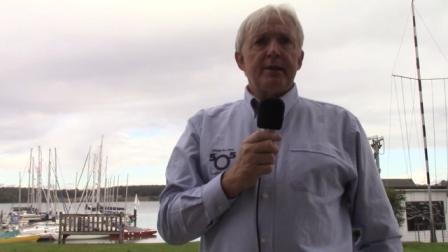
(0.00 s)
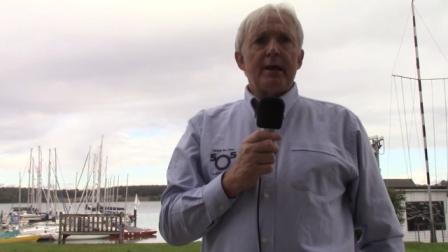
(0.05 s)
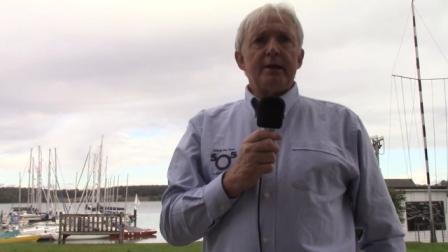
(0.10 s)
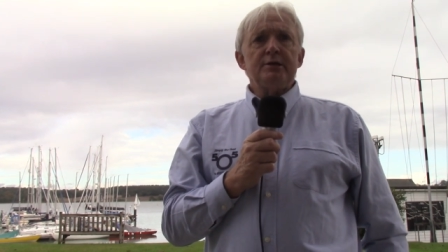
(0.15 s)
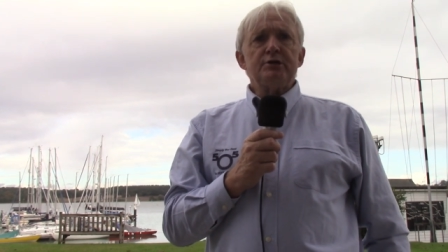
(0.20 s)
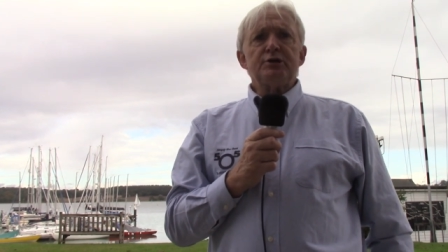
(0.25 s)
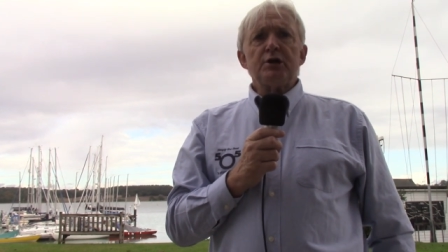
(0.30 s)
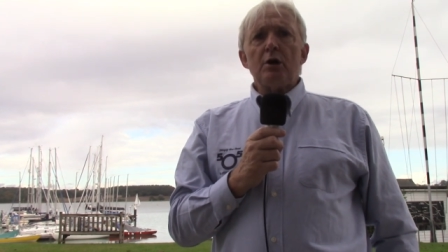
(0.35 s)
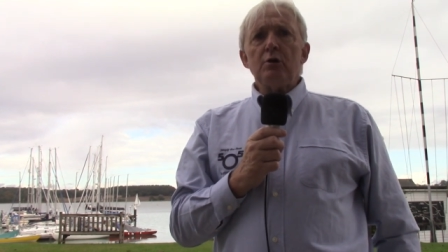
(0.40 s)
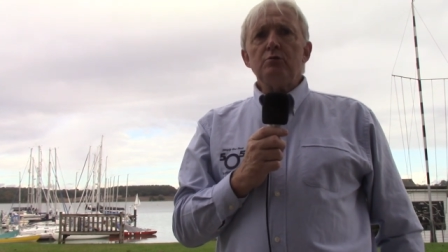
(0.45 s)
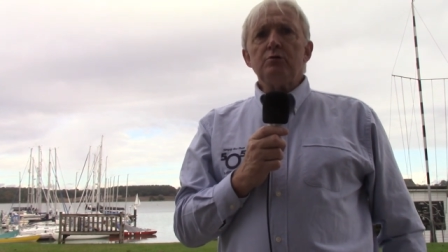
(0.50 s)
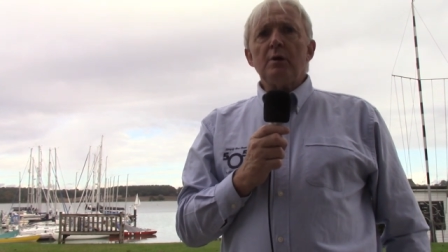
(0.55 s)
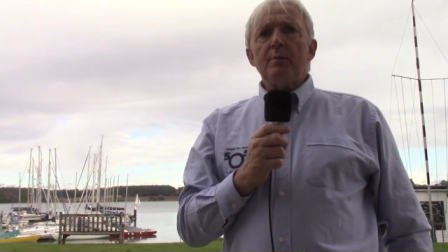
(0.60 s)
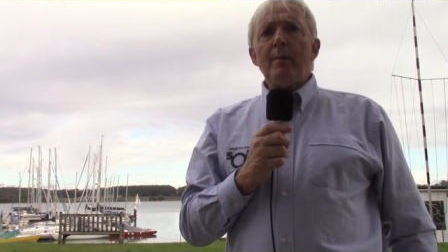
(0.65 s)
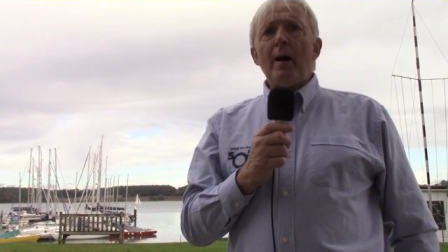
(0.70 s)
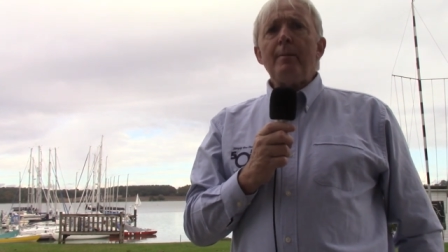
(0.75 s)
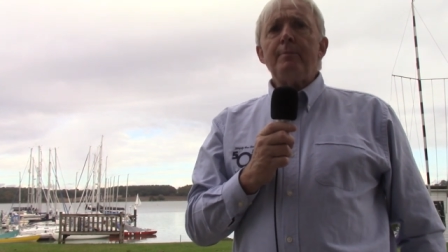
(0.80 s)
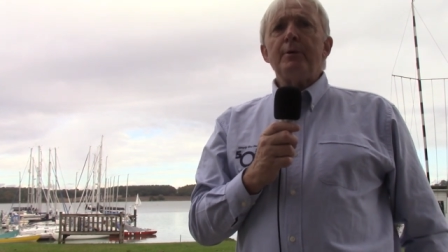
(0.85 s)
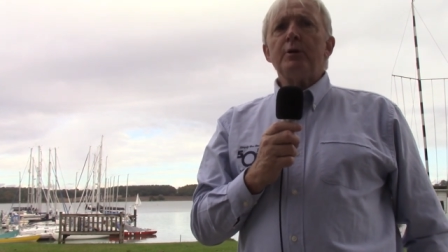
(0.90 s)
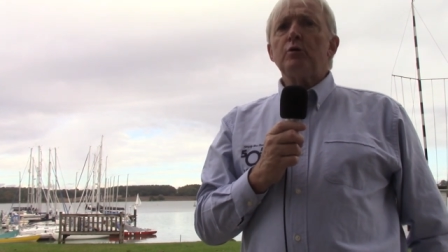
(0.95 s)
then towed
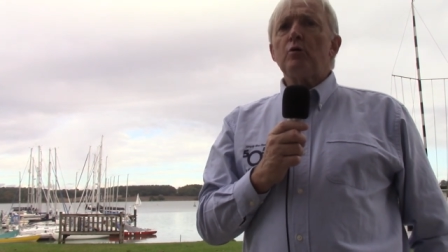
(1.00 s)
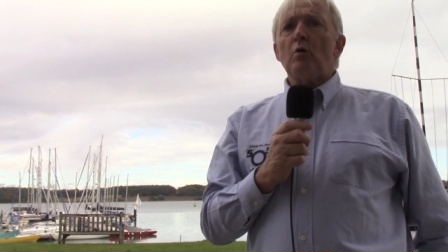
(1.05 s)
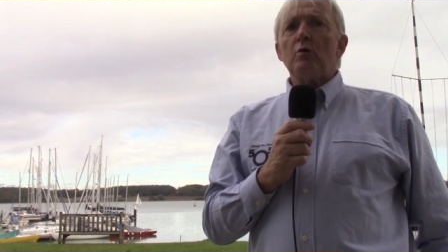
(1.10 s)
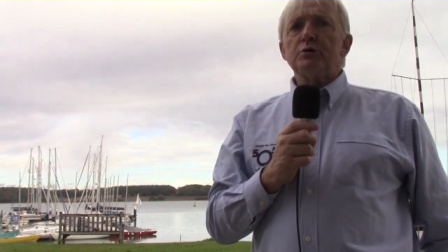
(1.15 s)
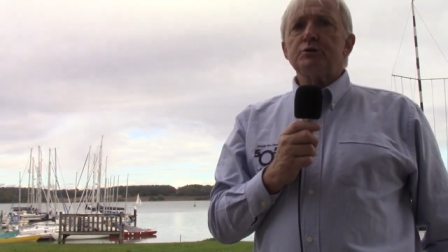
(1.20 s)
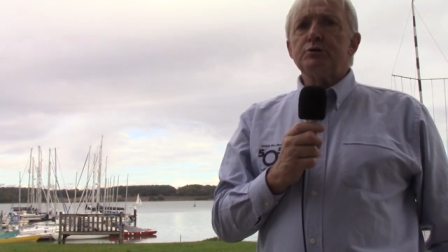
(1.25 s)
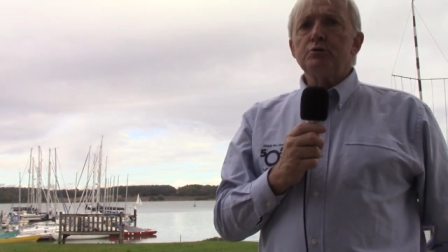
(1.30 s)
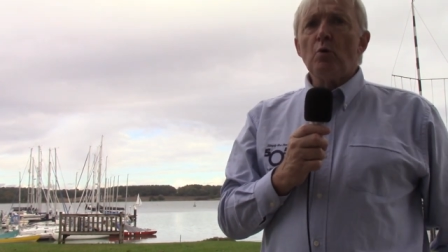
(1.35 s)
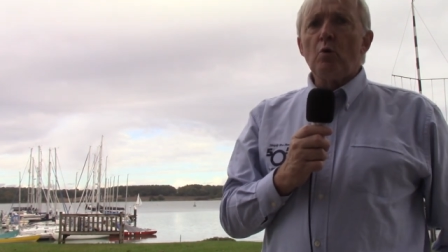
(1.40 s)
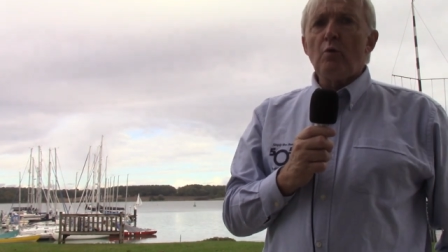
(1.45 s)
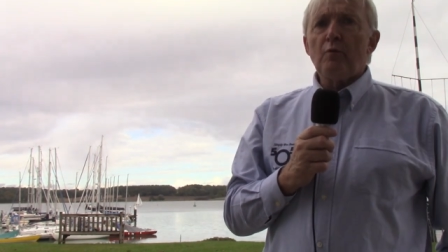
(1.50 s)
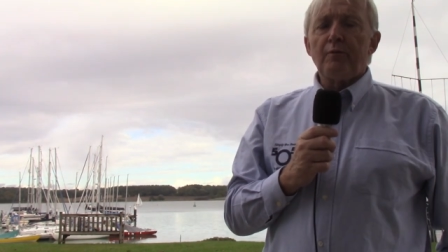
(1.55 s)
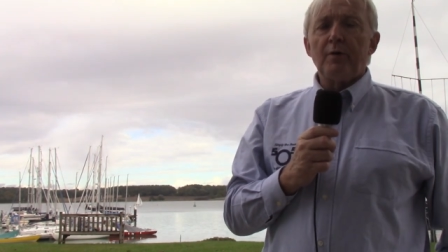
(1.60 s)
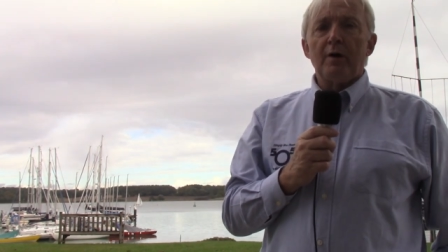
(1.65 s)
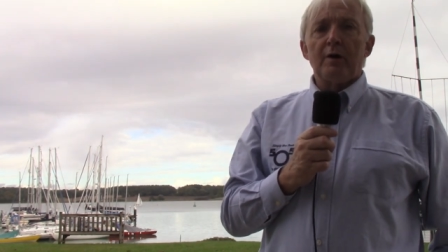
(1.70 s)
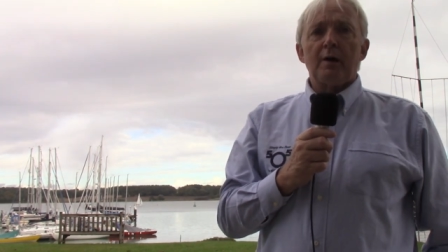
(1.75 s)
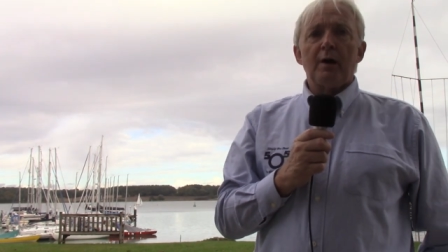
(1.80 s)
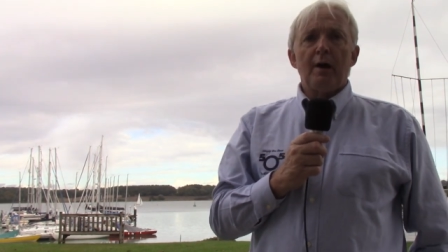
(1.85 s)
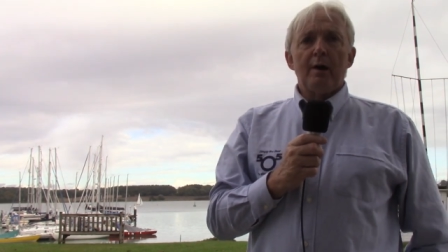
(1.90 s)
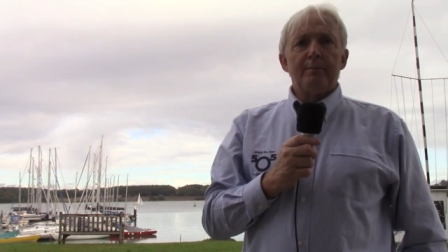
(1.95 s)
them up across
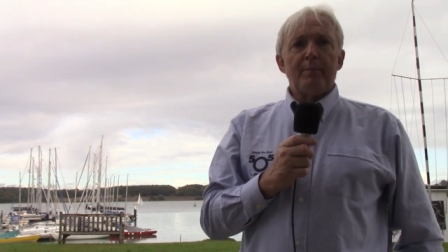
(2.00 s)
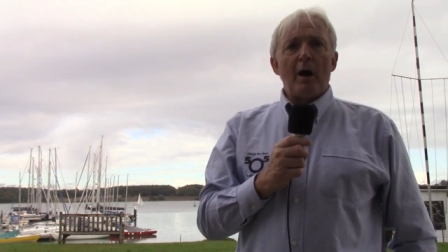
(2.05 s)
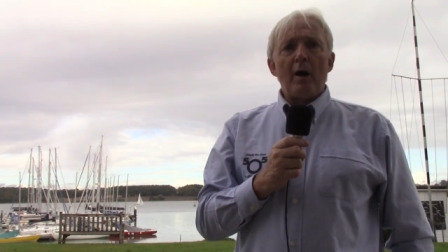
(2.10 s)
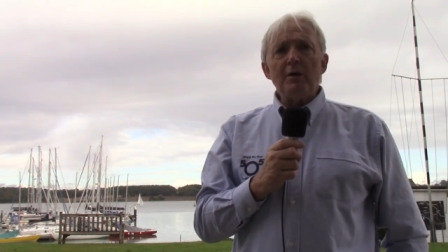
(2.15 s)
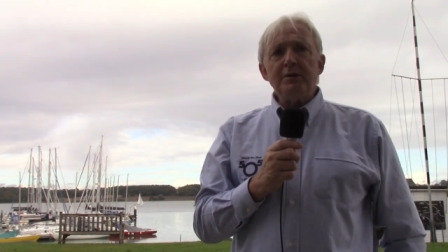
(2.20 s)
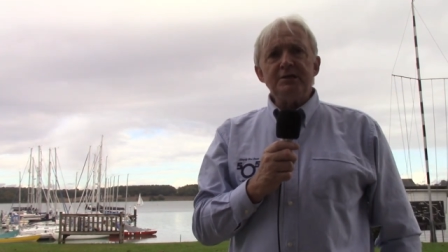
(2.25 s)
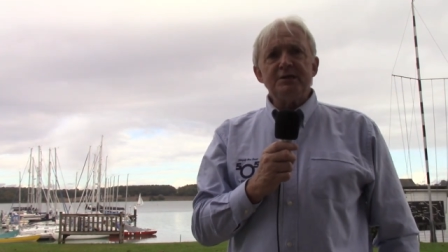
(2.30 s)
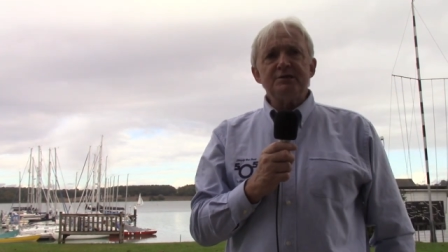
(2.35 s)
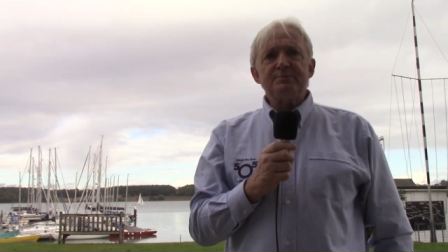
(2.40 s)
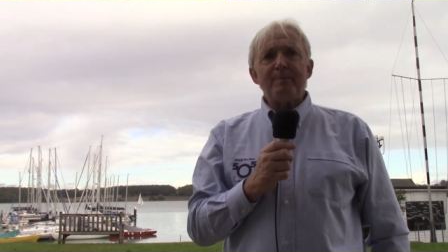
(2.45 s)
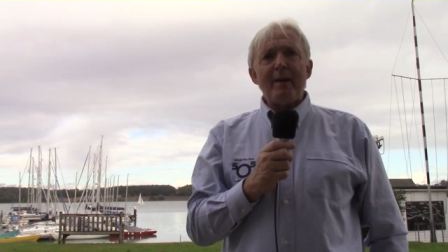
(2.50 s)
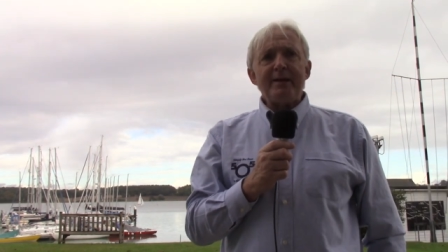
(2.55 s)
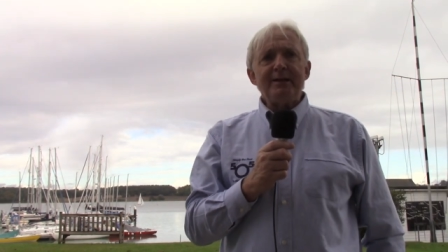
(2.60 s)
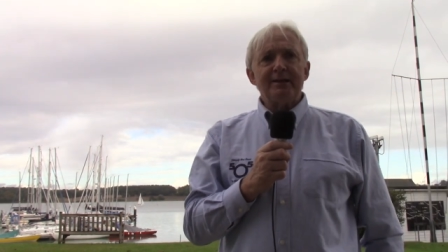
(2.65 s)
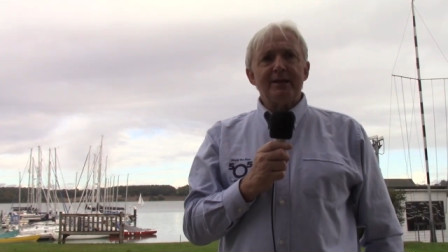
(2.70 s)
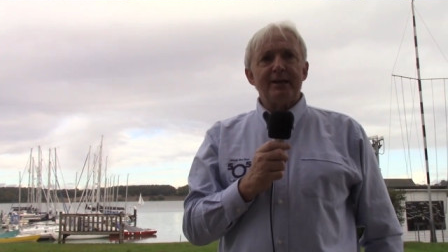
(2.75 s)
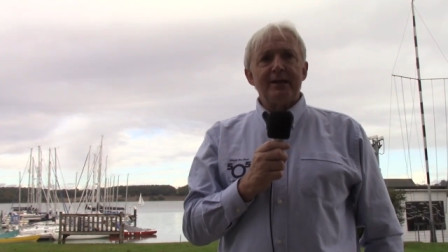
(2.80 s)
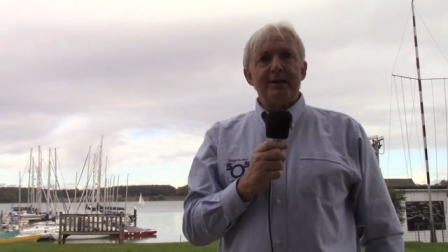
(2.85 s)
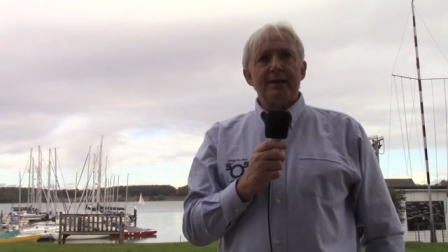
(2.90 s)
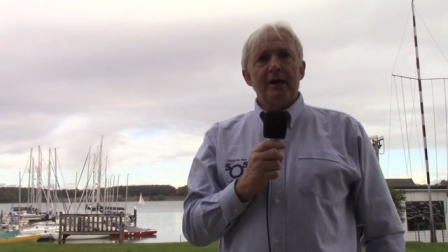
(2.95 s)
Norfolk behind his
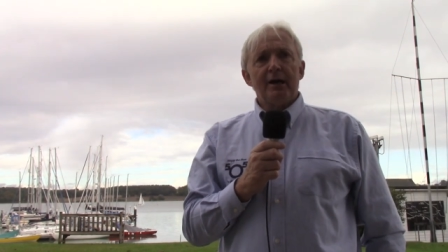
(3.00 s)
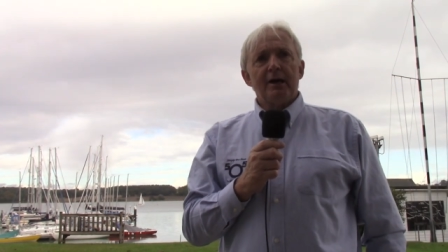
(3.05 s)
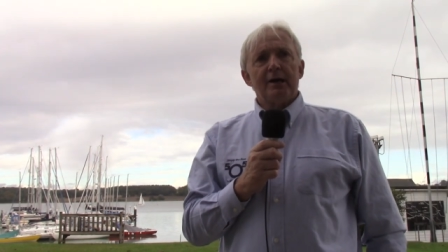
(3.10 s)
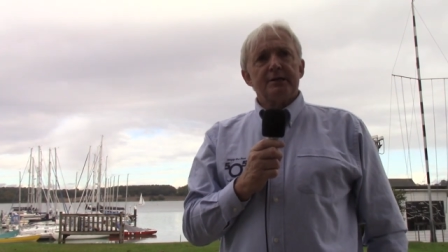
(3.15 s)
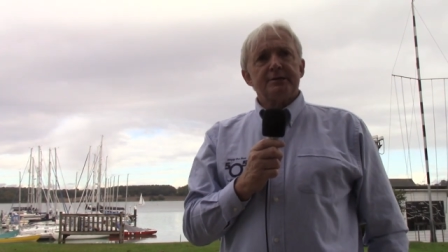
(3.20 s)
Bentley